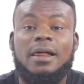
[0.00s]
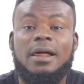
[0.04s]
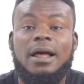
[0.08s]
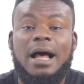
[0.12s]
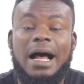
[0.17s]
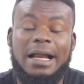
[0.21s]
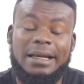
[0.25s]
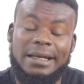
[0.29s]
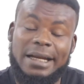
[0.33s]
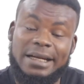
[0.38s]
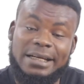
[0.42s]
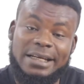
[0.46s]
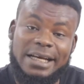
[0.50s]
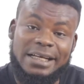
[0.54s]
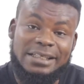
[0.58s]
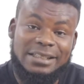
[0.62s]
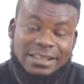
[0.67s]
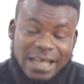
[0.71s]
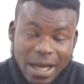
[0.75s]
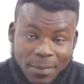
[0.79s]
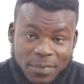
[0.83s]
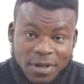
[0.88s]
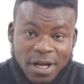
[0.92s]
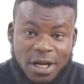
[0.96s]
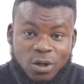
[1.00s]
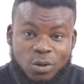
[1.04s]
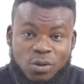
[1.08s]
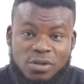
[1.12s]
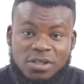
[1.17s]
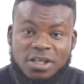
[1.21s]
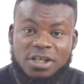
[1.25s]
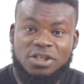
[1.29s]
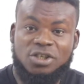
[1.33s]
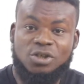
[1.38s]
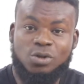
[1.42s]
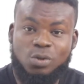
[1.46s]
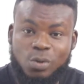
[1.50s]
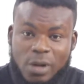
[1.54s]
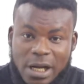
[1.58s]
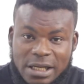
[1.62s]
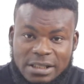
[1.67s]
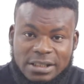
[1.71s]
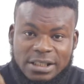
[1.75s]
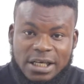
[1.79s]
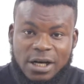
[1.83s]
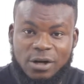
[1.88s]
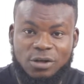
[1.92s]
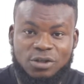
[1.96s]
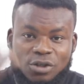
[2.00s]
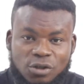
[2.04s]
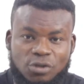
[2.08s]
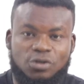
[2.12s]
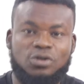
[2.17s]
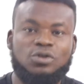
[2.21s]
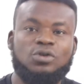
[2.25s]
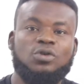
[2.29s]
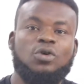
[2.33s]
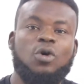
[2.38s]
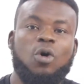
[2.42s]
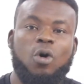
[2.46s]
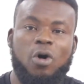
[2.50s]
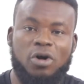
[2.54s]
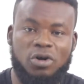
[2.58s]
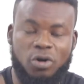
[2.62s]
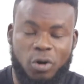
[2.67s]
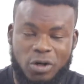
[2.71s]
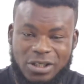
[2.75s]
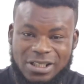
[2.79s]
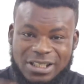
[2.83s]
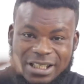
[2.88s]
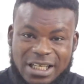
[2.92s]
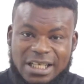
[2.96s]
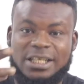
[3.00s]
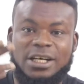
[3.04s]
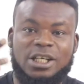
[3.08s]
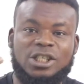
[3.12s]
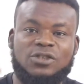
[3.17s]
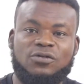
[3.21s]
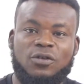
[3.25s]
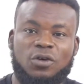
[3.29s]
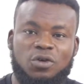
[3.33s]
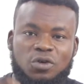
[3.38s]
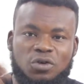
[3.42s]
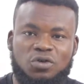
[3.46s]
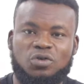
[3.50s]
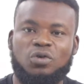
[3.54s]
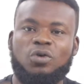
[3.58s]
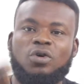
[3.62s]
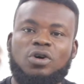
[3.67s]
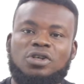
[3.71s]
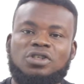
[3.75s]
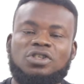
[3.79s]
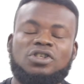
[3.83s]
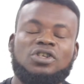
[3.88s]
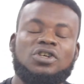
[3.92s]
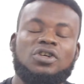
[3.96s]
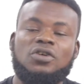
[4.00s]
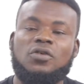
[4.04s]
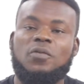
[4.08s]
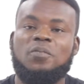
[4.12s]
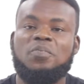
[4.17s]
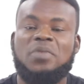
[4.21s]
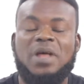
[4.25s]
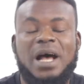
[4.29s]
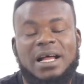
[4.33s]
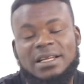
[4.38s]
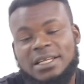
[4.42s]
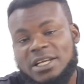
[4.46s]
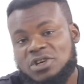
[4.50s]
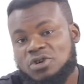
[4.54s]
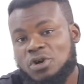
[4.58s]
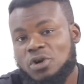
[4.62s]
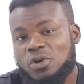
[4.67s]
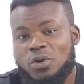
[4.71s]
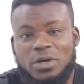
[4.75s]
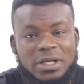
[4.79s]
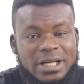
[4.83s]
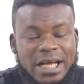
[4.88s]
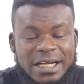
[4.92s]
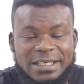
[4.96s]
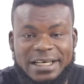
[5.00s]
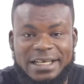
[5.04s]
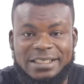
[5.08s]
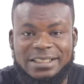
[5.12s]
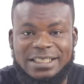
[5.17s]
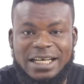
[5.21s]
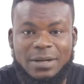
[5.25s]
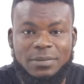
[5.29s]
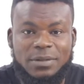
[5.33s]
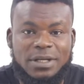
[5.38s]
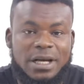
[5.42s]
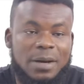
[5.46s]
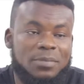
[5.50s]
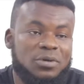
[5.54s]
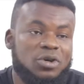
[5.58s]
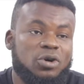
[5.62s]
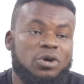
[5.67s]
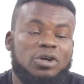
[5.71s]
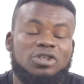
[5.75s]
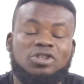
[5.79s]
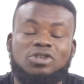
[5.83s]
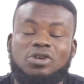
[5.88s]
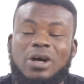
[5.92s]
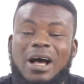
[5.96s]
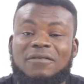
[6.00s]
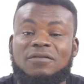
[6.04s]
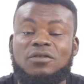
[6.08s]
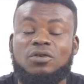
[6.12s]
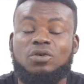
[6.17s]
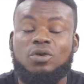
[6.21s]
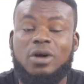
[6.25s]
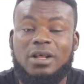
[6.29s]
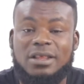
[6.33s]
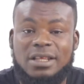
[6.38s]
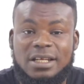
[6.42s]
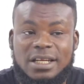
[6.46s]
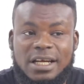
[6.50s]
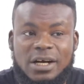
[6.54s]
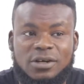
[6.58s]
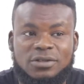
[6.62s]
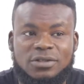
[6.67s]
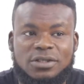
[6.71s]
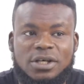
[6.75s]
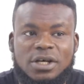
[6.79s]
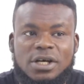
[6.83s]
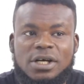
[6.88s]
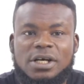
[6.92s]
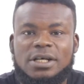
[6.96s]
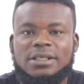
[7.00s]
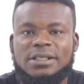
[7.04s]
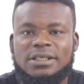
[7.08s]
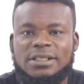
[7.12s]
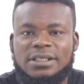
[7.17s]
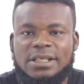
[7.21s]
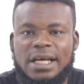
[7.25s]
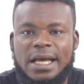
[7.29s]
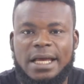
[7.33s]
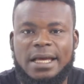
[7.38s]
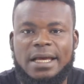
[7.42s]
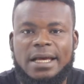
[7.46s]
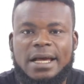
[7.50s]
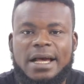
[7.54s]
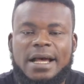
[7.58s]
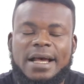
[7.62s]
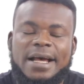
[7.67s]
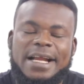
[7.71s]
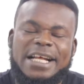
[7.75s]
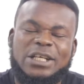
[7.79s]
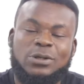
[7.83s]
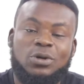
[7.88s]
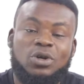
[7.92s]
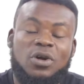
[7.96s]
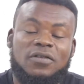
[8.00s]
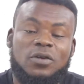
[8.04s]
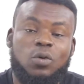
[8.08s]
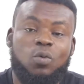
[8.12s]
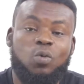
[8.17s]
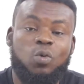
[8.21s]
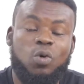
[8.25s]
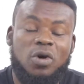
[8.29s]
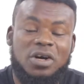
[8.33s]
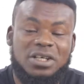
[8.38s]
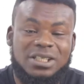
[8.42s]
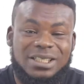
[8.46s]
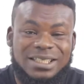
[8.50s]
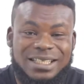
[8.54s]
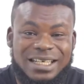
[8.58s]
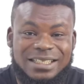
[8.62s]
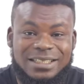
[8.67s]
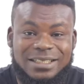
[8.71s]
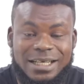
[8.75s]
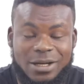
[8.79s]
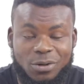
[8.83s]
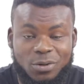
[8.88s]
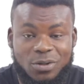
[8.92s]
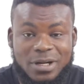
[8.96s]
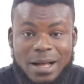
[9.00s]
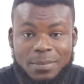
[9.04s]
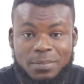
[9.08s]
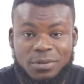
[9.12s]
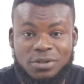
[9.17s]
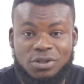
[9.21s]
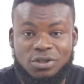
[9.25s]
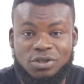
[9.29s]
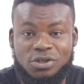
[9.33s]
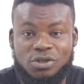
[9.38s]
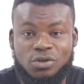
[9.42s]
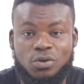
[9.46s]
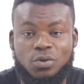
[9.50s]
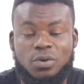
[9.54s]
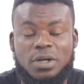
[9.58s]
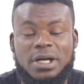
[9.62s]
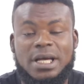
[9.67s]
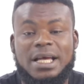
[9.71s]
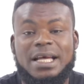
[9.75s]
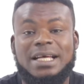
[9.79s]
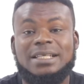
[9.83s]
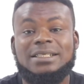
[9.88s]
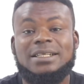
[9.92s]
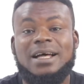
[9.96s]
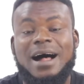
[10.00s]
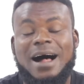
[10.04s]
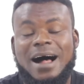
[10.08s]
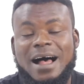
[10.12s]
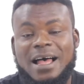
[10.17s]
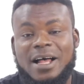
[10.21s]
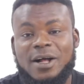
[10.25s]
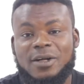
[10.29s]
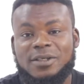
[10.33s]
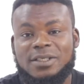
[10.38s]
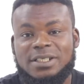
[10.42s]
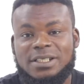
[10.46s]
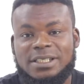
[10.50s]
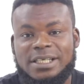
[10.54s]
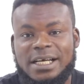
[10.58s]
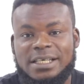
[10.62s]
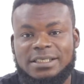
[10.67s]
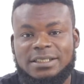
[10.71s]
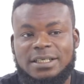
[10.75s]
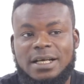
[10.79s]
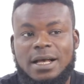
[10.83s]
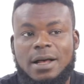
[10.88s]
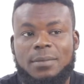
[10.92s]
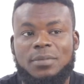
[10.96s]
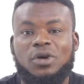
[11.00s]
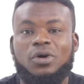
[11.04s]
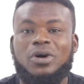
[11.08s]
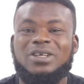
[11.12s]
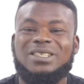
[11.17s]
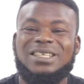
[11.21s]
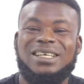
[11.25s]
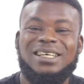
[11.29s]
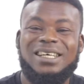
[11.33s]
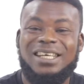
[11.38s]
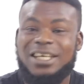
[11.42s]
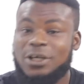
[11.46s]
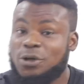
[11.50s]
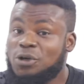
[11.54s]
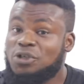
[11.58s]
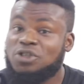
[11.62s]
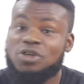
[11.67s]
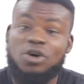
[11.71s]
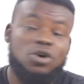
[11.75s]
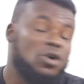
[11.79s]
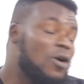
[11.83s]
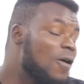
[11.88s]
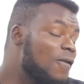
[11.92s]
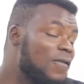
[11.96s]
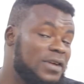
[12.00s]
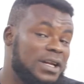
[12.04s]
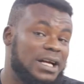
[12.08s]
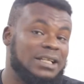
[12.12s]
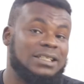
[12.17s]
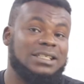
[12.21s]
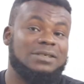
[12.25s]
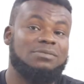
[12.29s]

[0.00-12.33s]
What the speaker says: and then the examiner looks at you and tells you to go on, or signals for you to continue, and then you're looking at the examiner because you have nothing else to say. It is one of the worst things that could happen to you in the IELTS test, because it kills your confidence